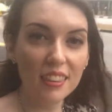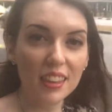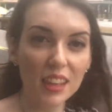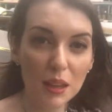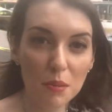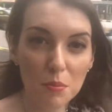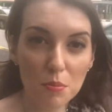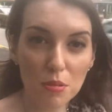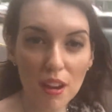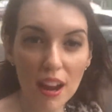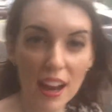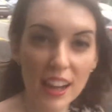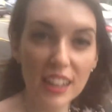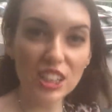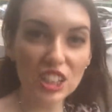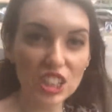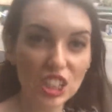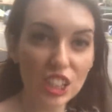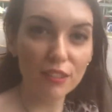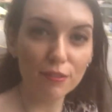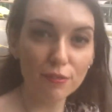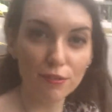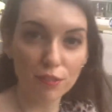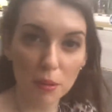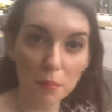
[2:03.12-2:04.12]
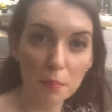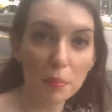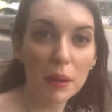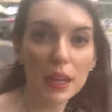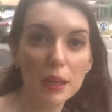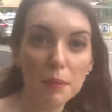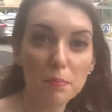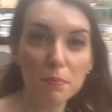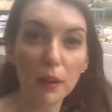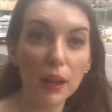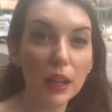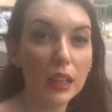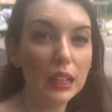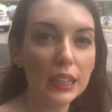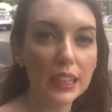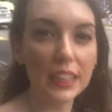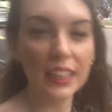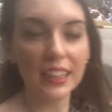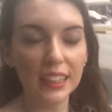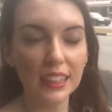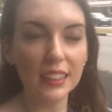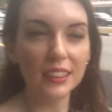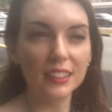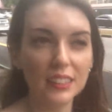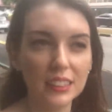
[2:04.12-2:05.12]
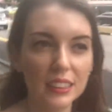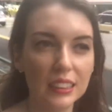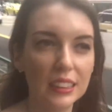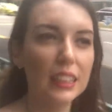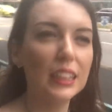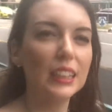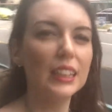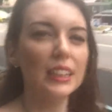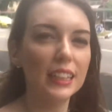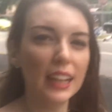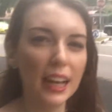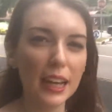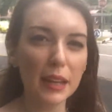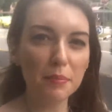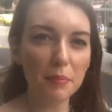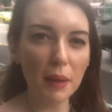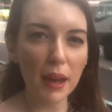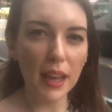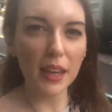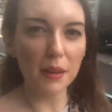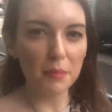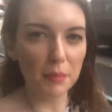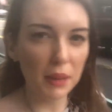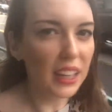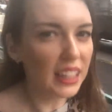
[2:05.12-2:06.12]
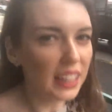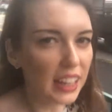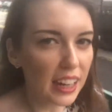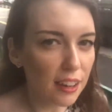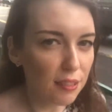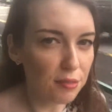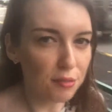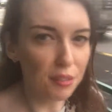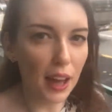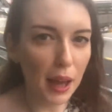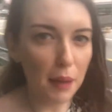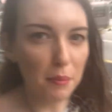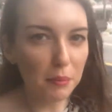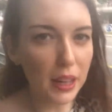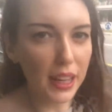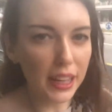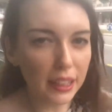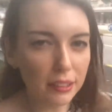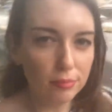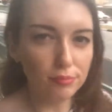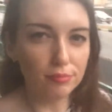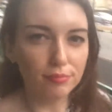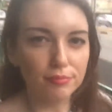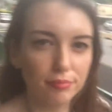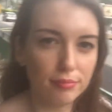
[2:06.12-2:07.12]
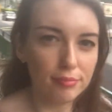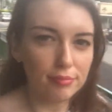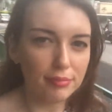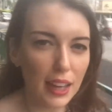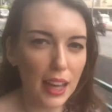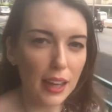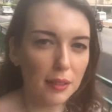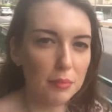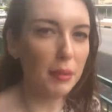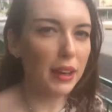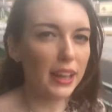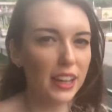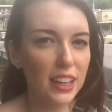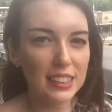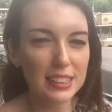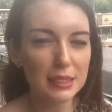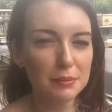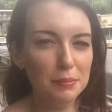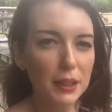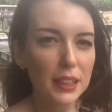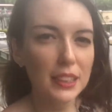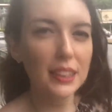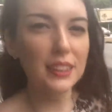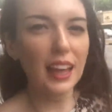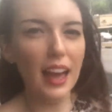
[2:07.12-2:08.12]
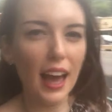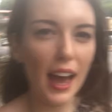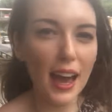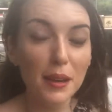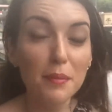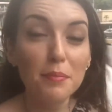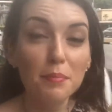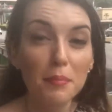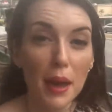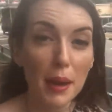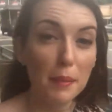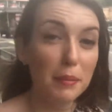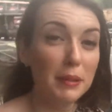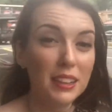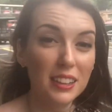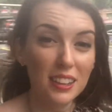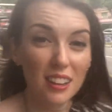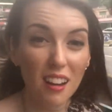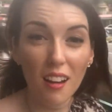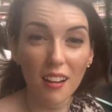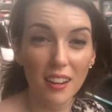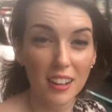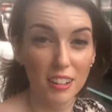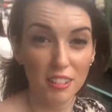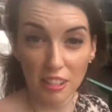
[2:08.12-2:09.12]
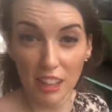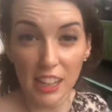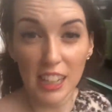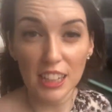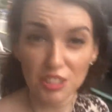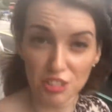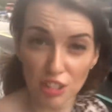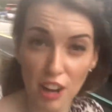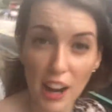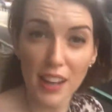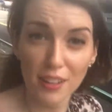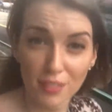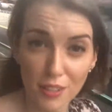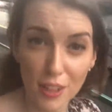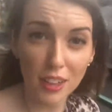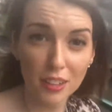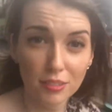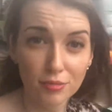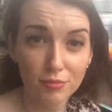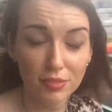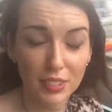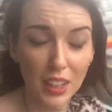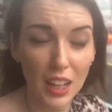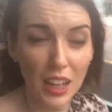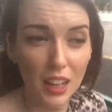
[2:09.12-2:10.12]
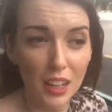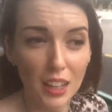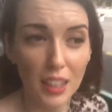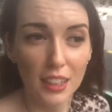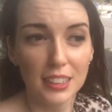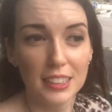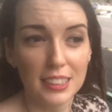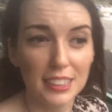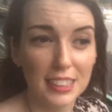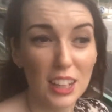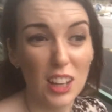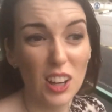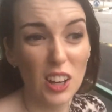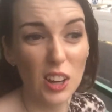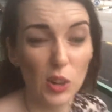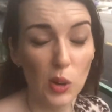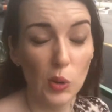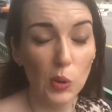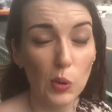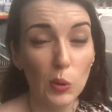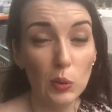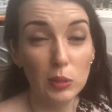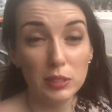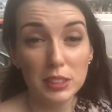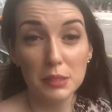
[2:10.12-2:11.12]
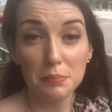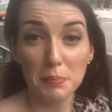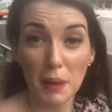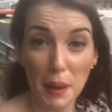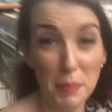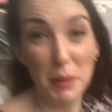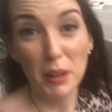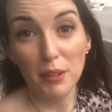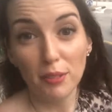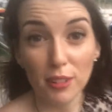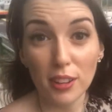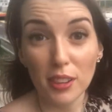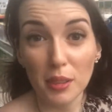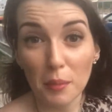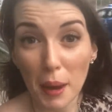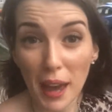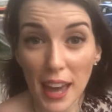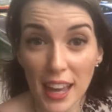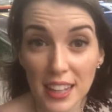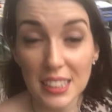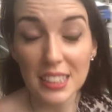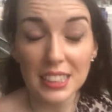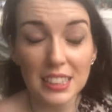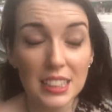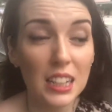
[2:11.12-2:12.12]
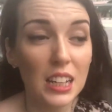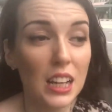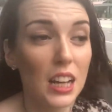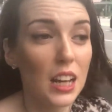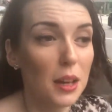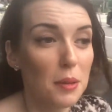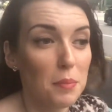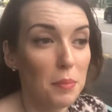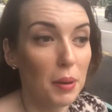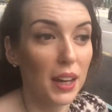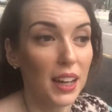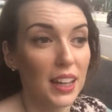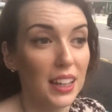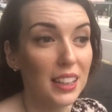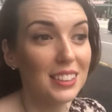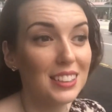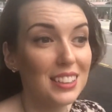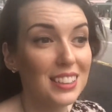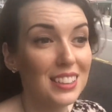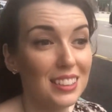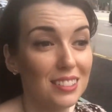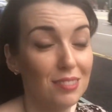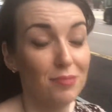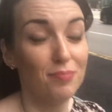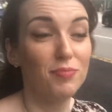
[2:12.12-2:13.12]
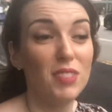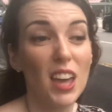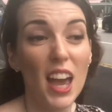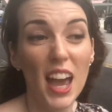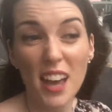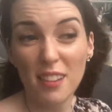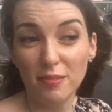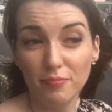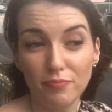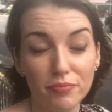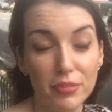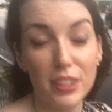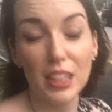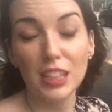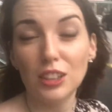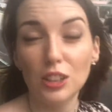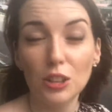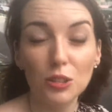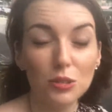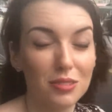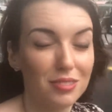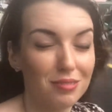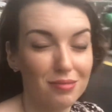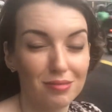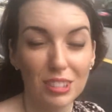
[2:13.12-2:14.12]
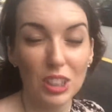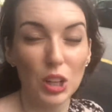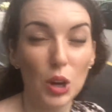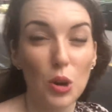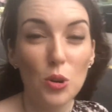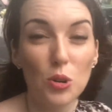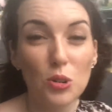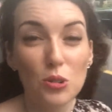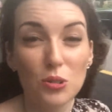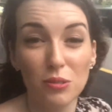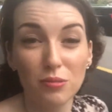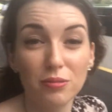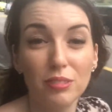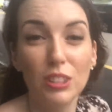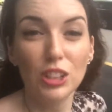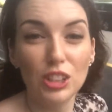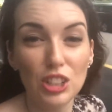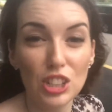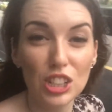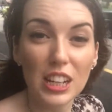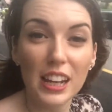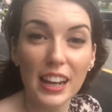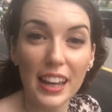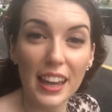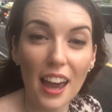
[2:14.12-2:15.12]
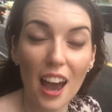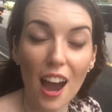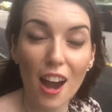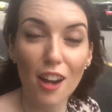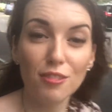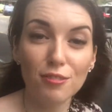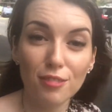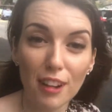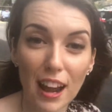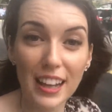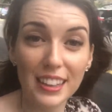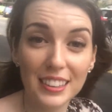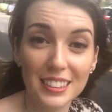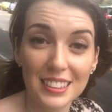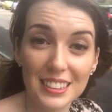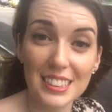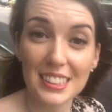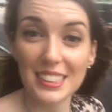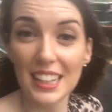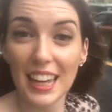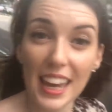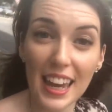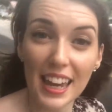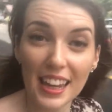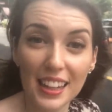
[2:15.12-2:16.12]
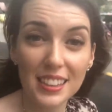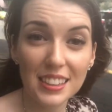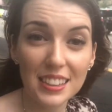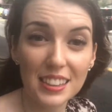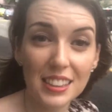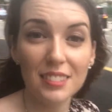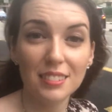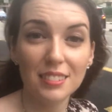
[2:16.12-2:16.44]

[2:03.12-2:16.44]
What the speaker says: the impression from people in like my immediate family and my husband that I'm maybe not a great driver, so it's maybe for the best. But yeah, they don't go usually outright and say it.